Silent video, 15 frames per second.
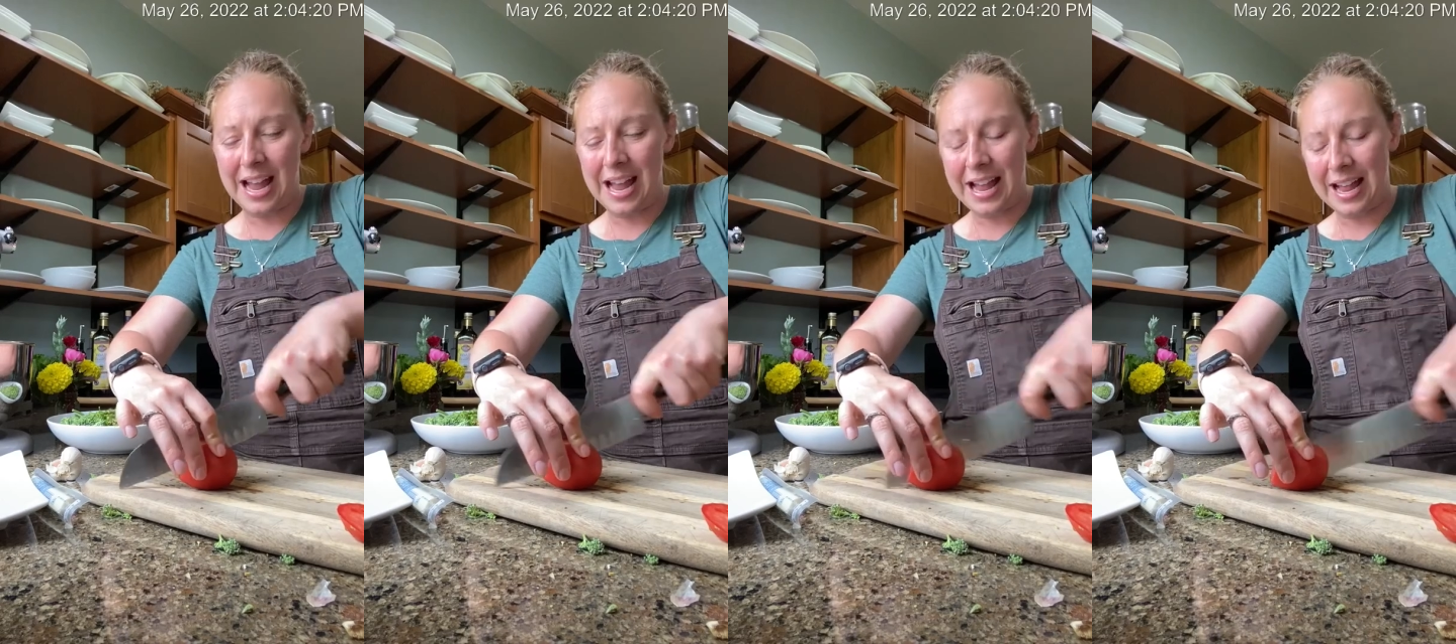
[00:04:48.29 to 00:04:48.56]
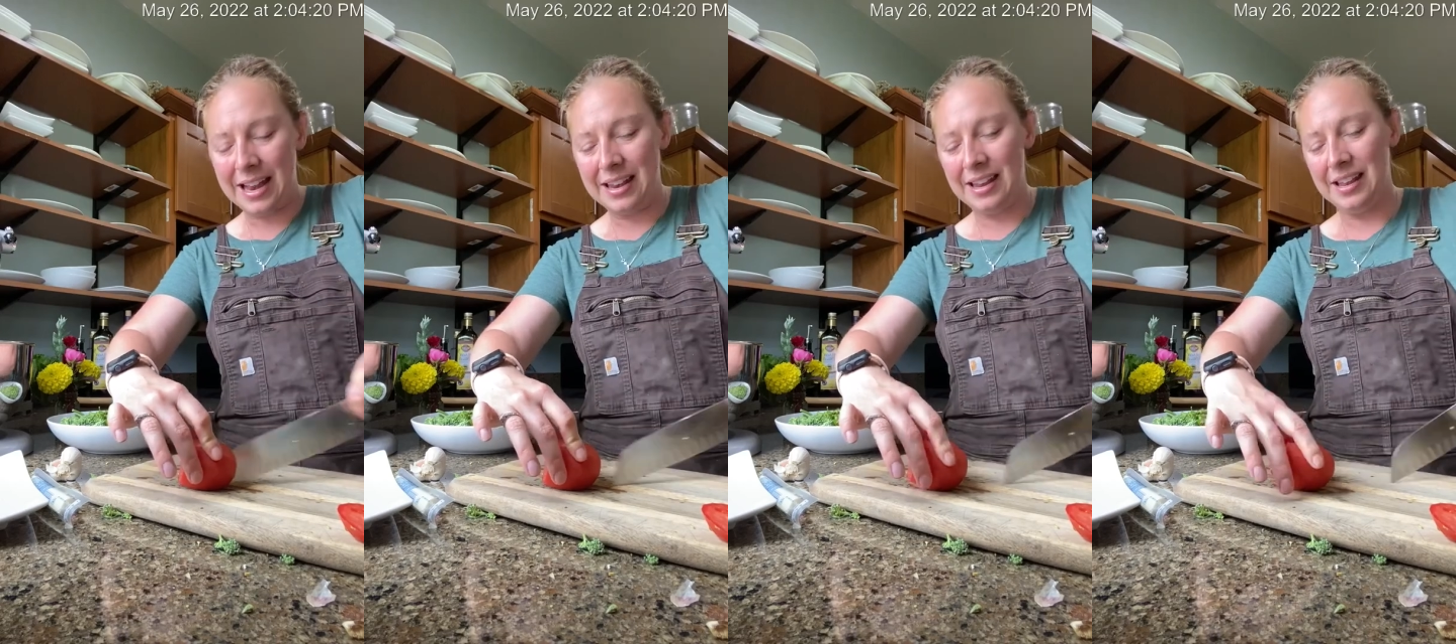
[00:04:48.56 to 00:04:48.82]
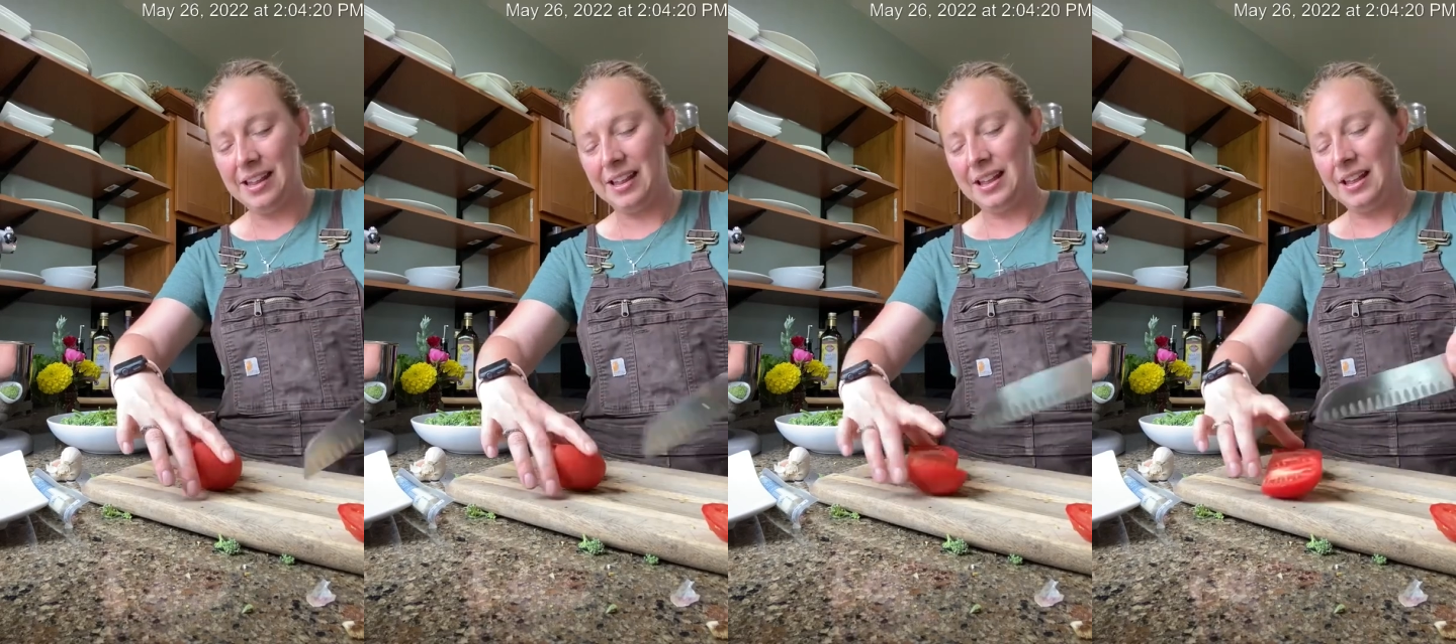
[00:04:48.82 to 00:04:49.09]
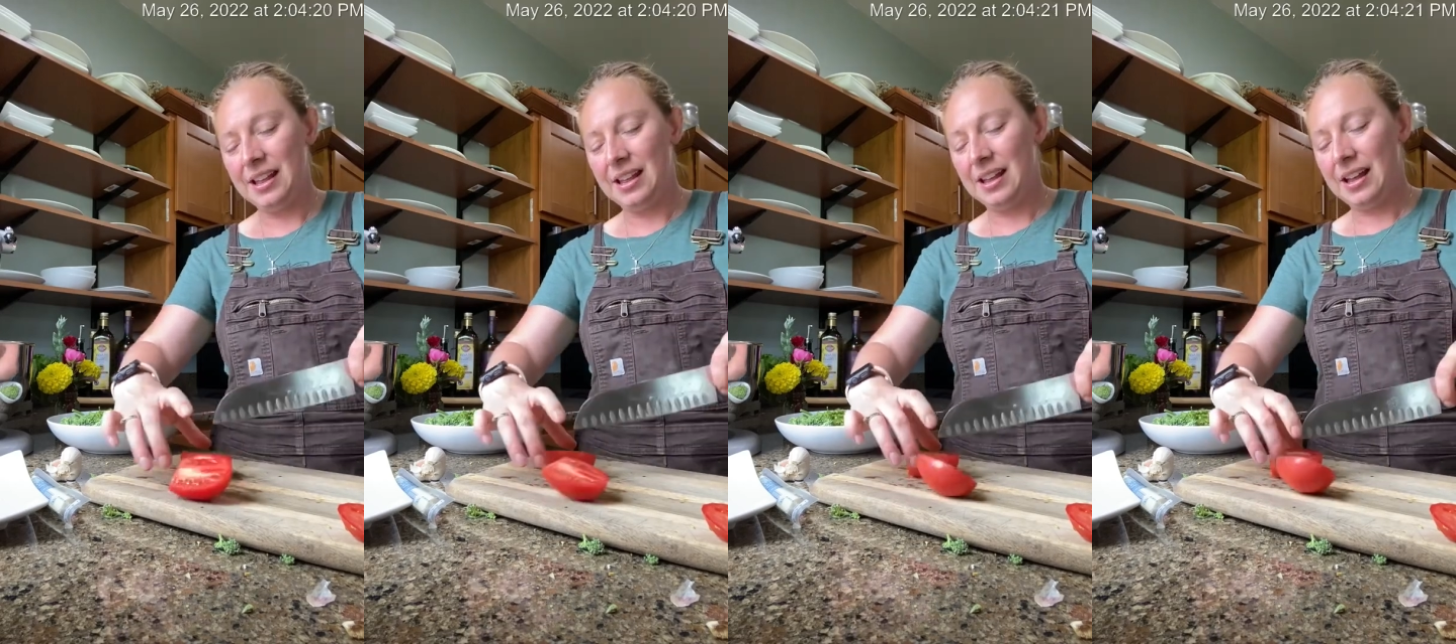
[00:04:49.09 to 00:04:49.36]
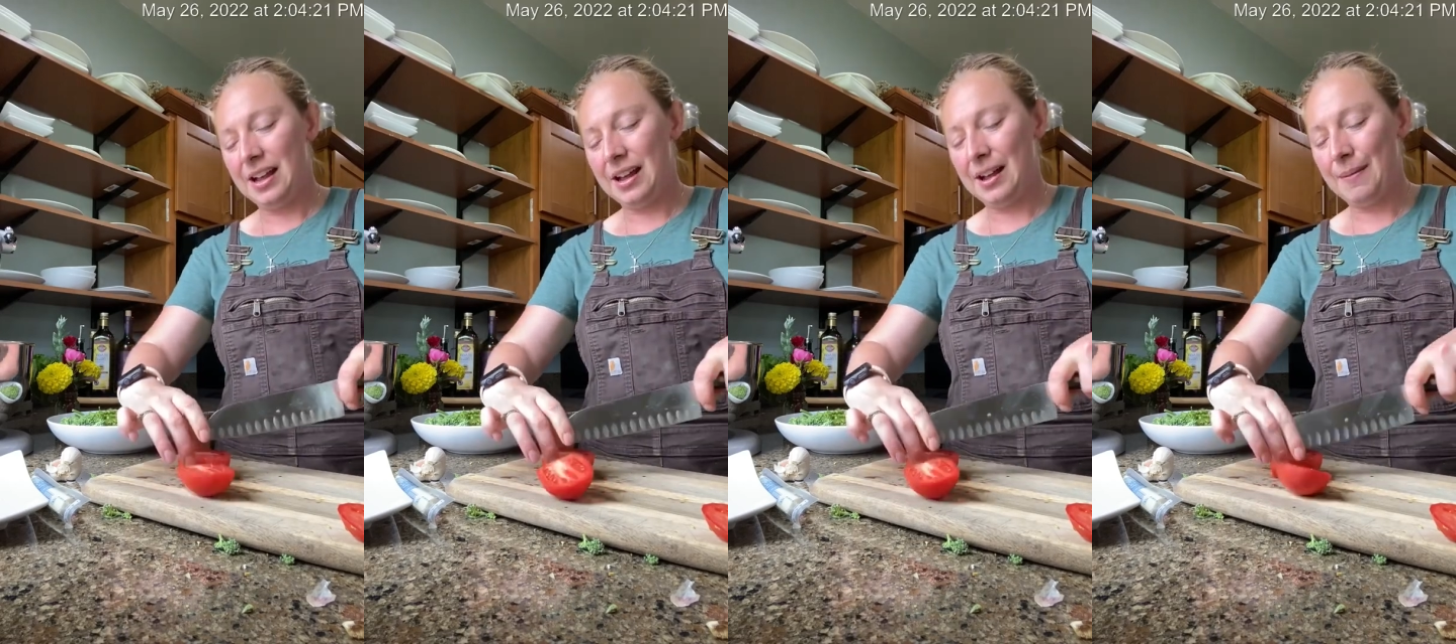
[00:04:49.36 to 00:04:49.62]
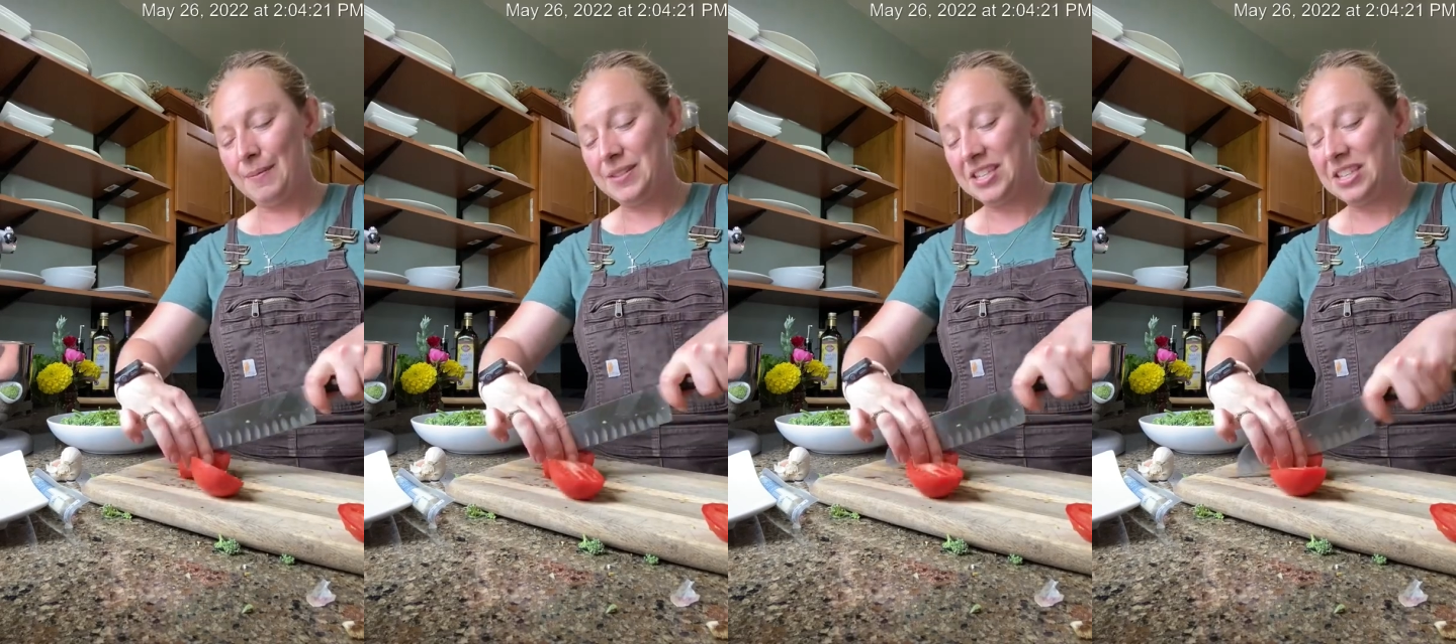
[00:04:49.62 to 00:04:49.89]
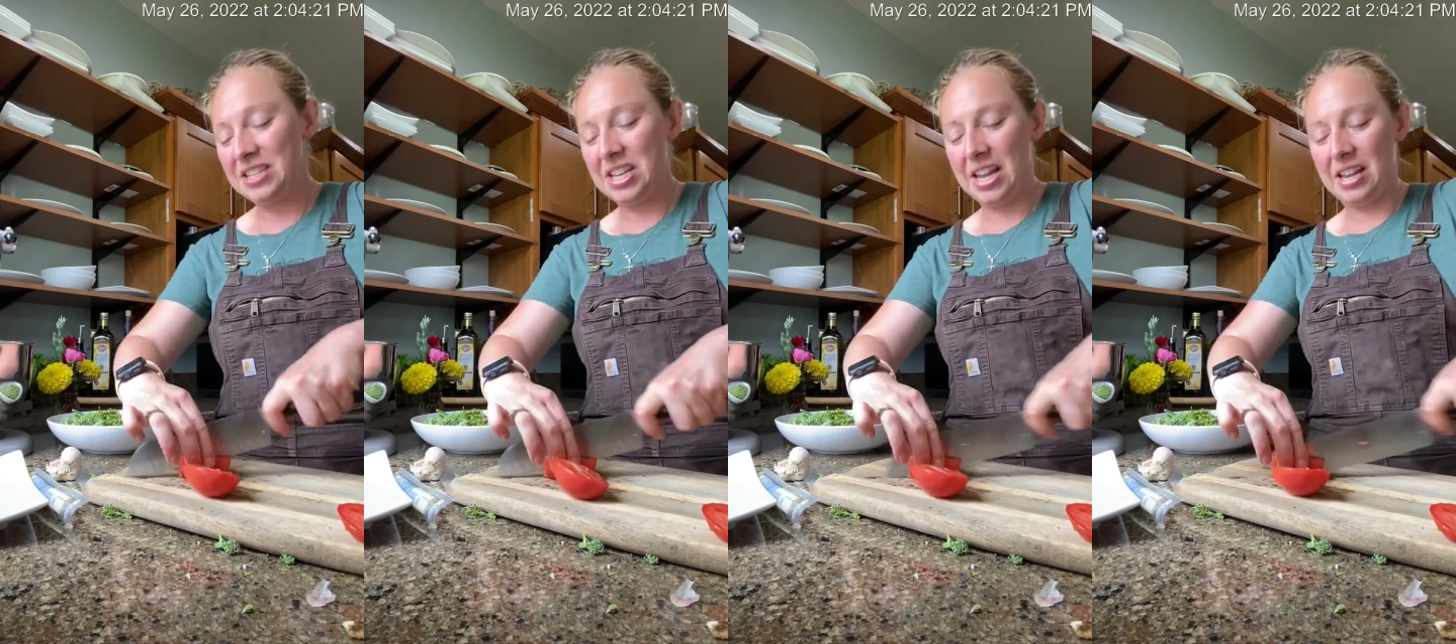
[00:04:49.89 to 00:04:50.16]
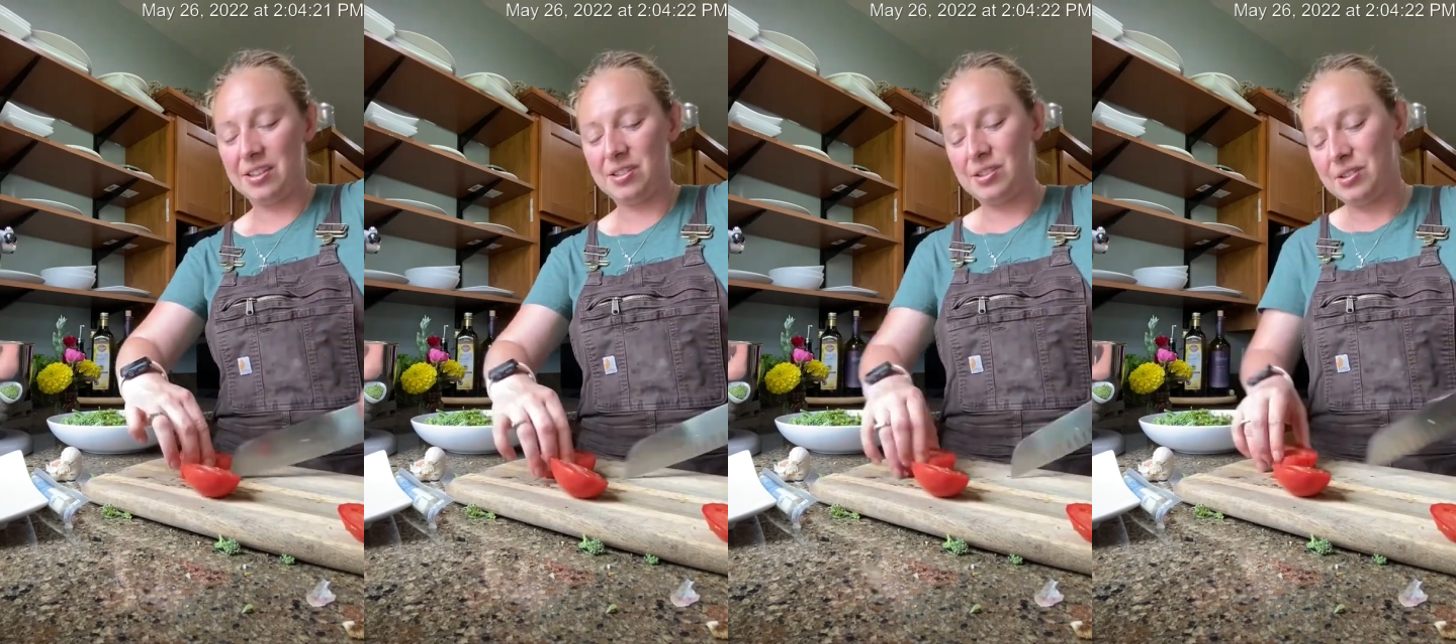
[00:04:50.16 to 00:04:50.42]
add to the
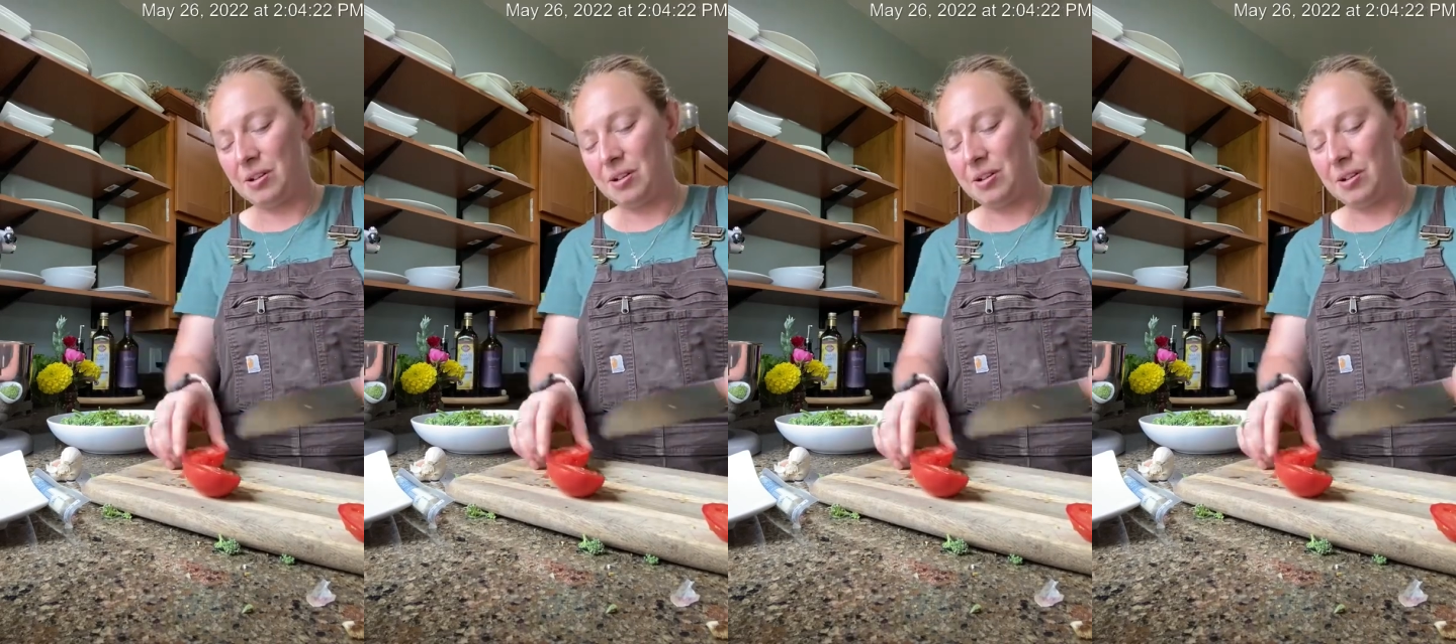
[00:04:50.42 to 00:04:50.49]
taste.